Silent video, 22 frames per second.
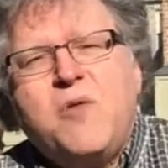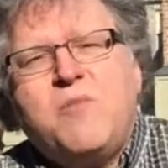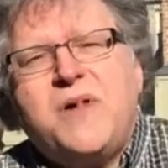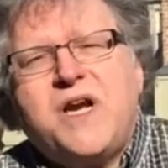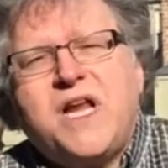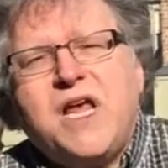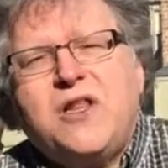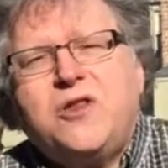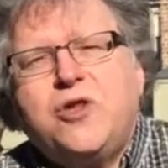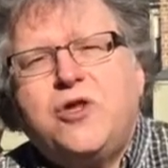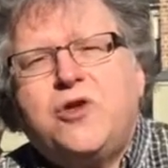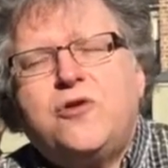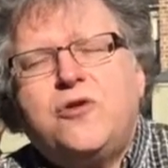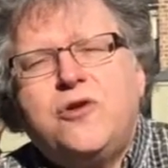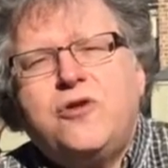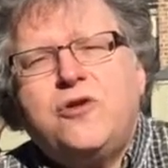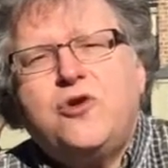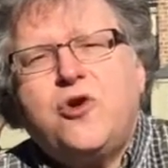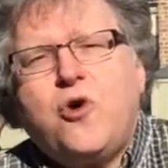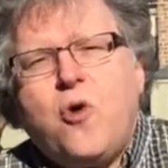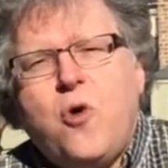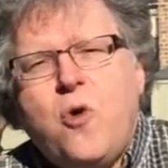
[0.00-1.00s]
But I
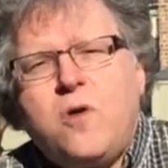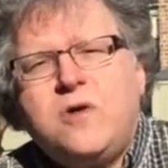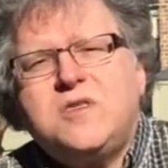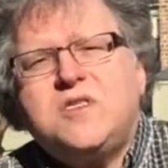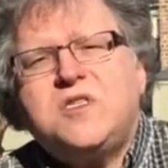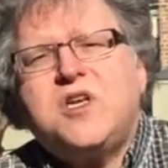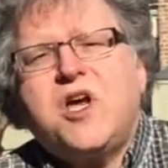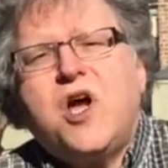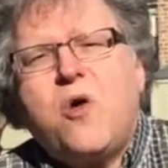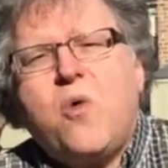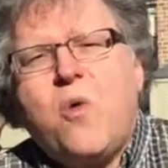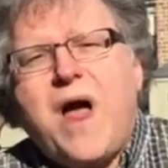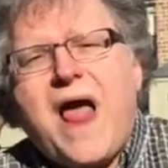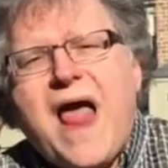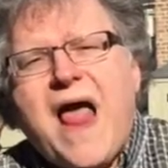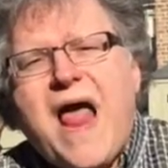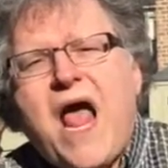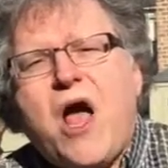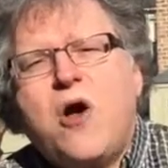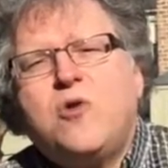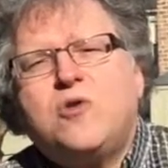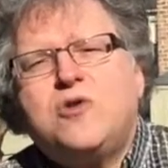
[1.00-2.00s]
learned also
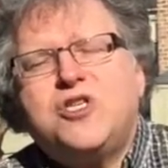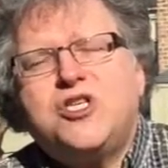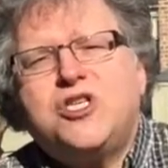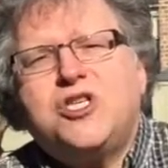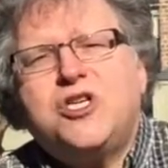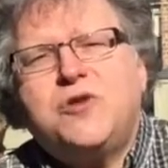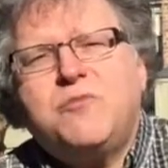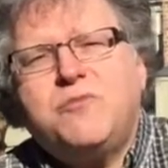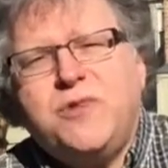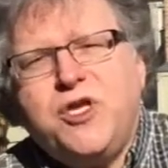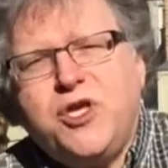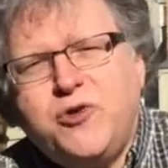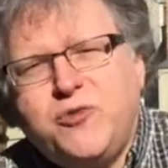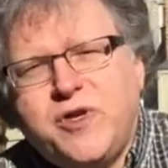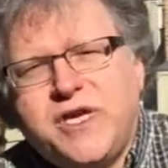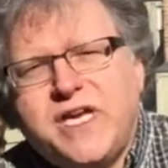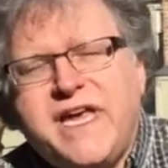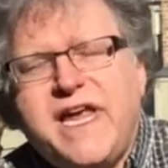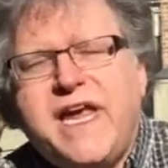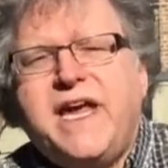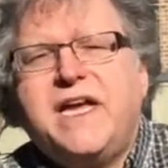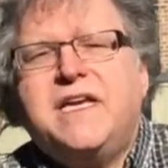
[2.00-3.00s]
how to
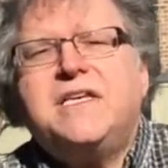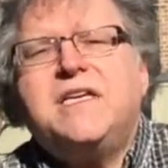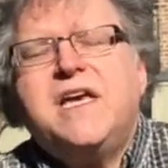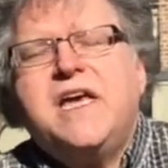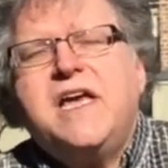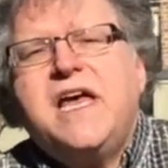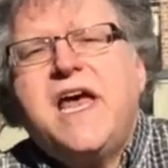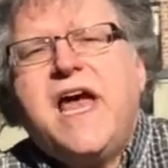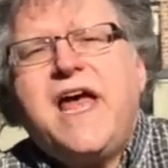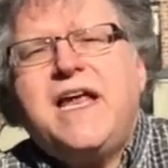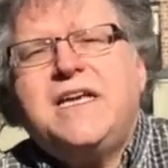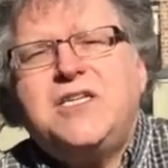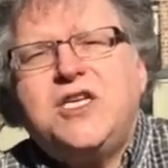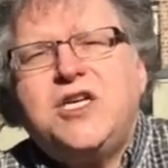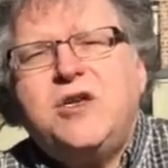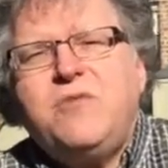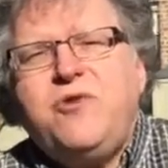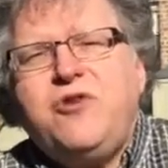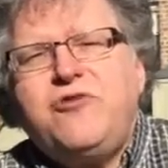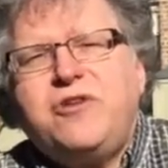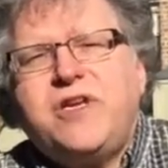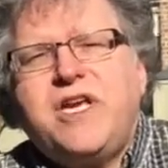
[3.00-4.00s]
communicate, and to
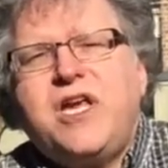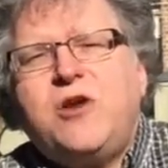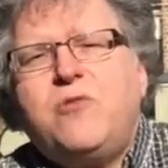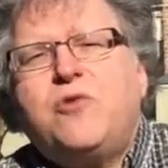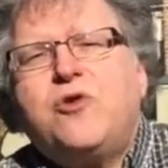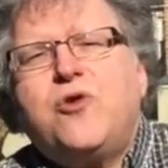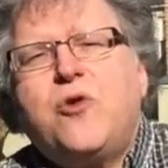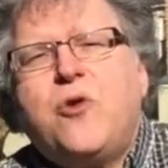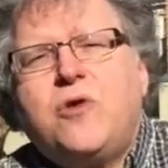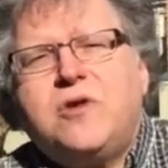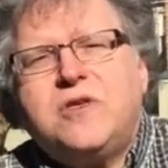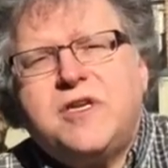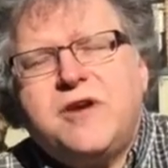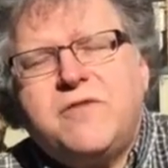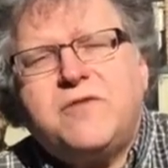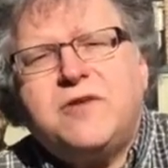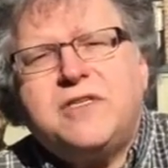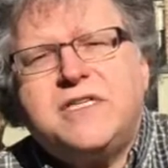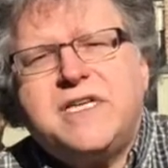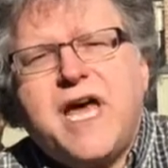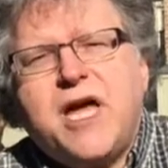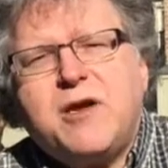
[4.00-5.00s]
communicate with all
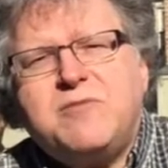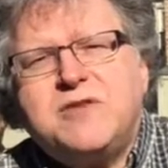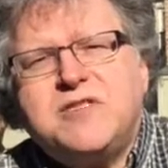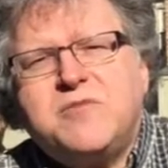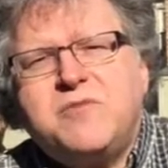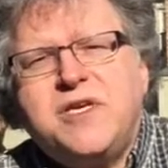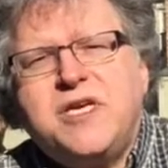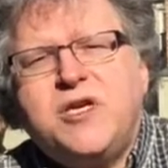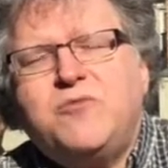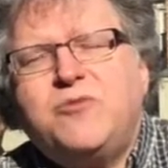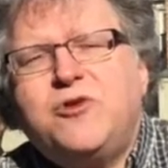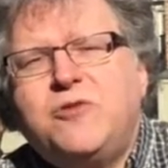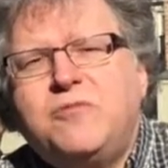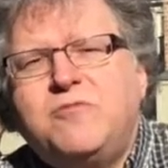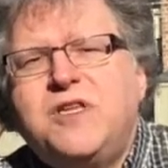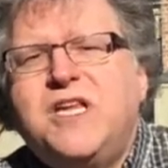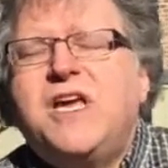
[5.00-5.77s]
different types of people.